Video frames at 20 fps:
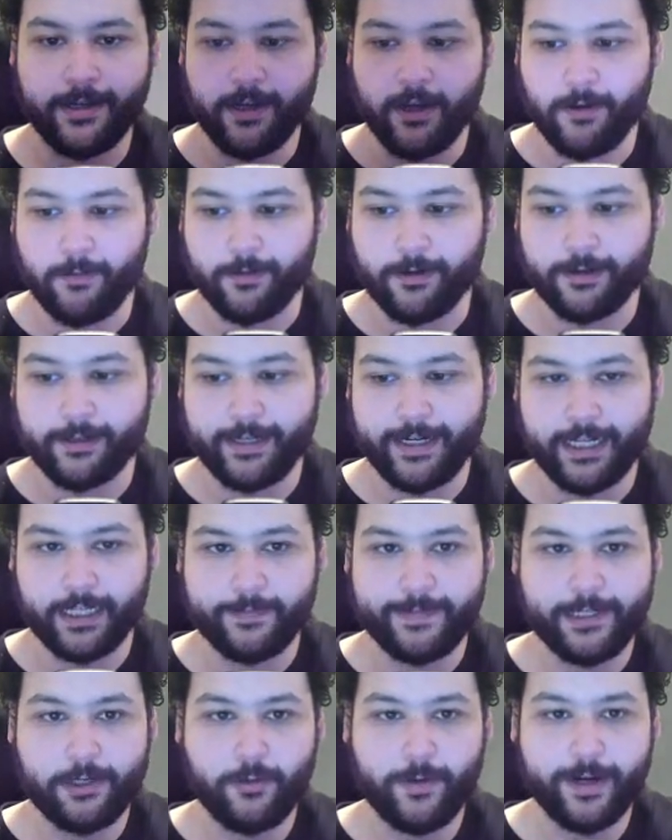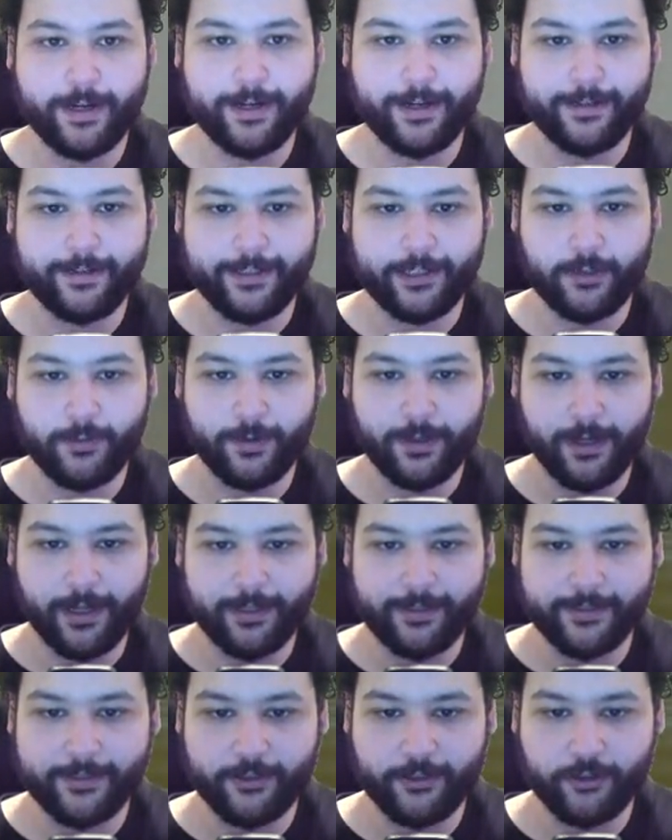We're going to have to be quick on this one,
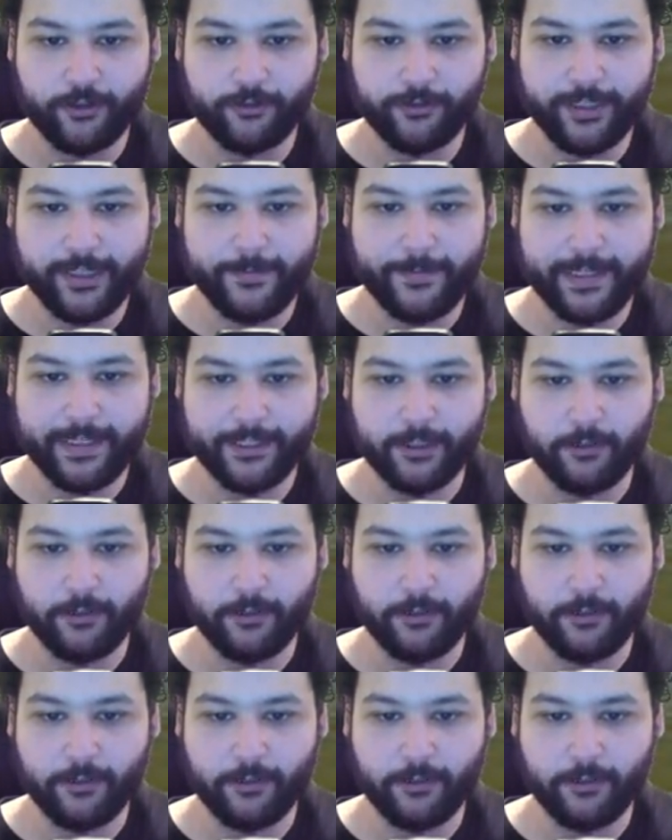on this tree, because